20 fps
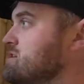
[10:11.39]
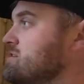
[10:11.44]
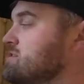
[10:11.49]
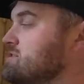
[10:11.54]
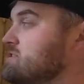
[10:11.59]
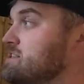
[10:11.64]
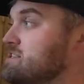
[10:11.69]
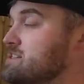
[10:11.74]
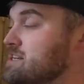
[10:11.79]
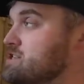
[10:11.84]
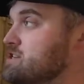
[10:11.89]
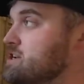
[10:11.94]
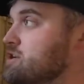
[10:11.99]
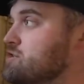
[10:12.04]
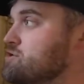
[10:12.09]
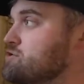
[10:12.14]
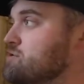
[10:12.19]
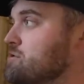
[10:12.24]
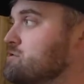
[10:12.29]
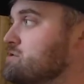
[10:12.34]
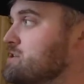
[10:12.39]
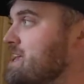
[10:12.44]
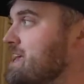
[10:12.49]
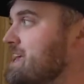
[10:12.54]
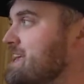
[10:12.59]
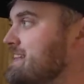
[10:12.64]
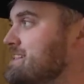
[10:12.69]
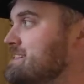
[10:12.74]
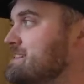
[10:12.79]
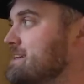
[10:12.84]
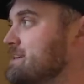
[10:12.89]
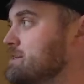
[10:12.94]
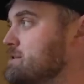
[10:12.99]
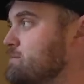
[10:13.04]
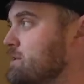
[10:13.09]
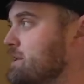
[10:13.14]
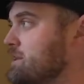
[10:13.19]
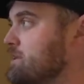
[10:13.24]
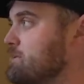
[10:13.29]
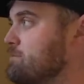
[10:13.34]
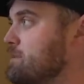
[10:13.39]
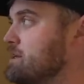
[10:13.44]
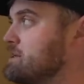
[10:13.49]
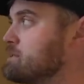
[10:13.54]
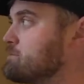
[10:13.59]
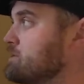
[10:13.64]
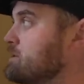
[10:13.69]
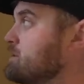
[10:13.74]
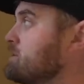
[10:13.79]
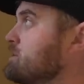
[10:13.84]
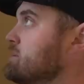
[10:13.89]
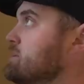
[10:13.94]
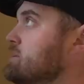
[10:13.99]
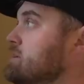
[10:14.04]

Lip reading: So this actually controls the heating as well in the basement.